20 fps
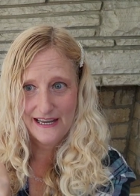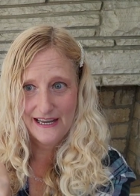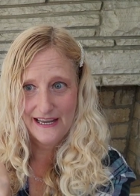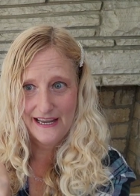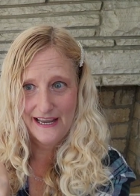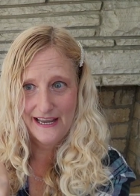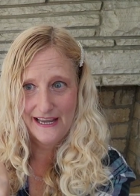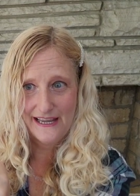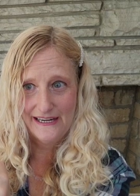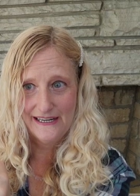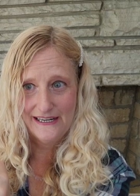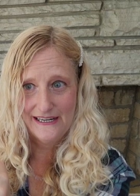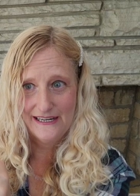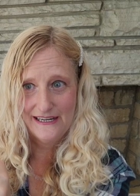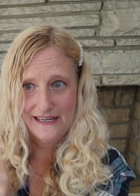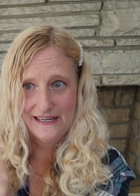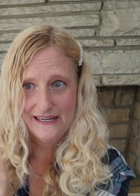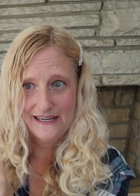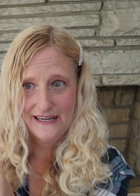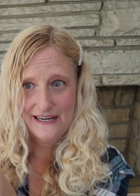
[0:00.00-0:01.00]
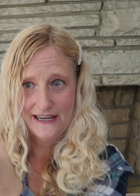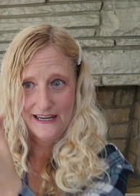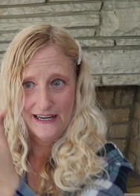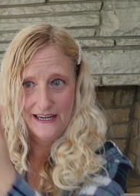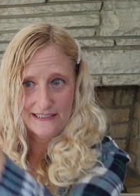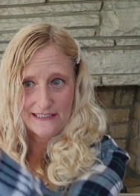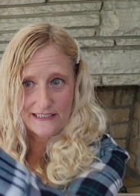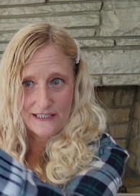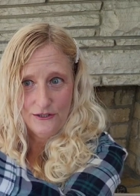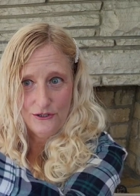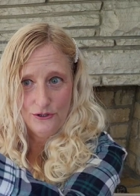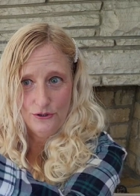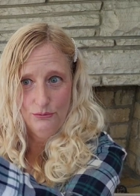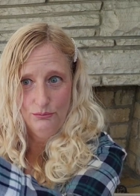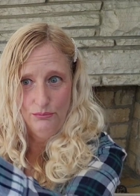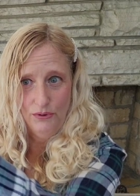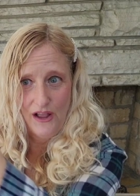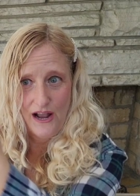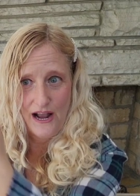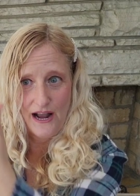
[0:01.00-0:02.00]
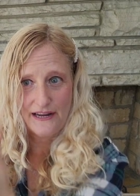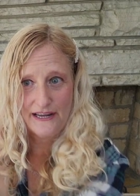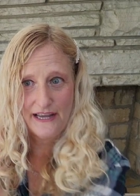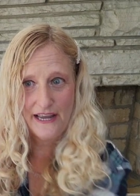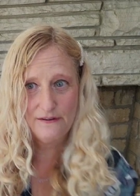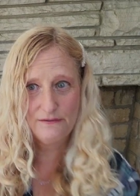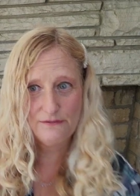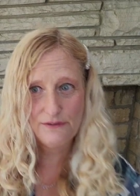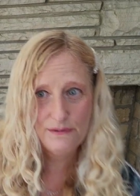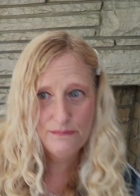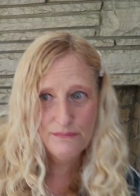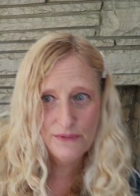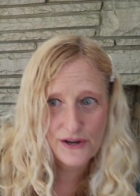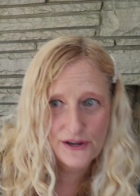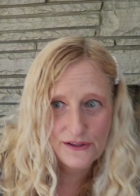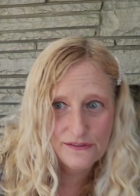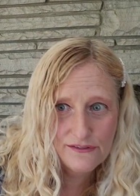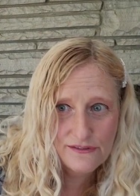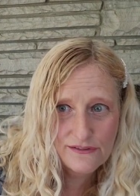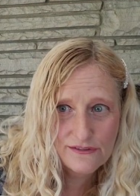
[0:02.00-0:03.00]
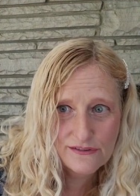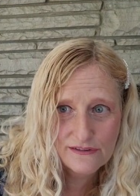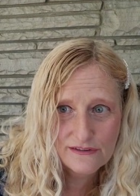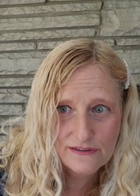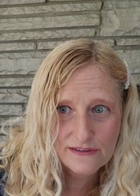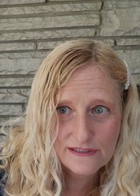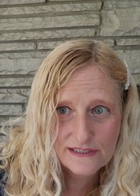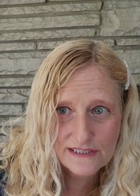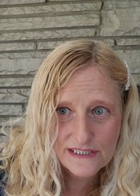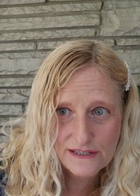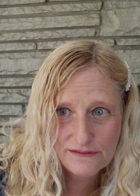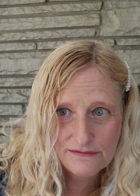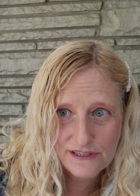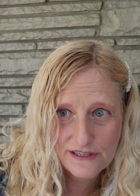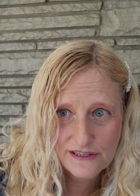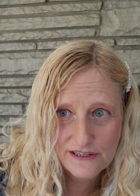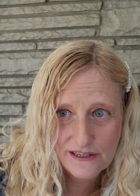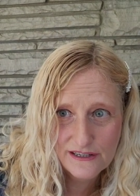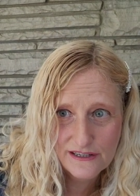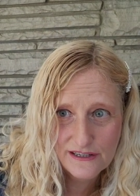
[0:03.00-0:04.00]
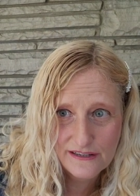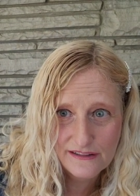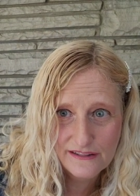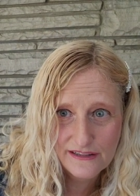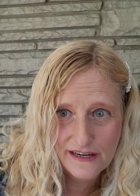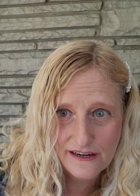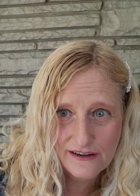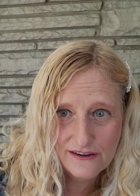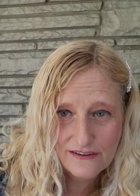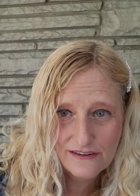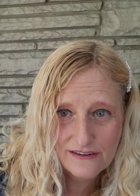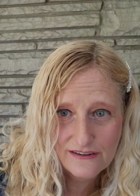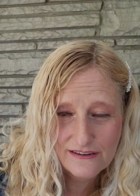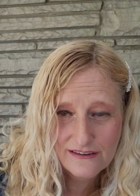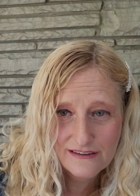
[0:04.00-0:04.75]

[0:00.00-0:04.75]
And it's a new block every month. See if you could get in there.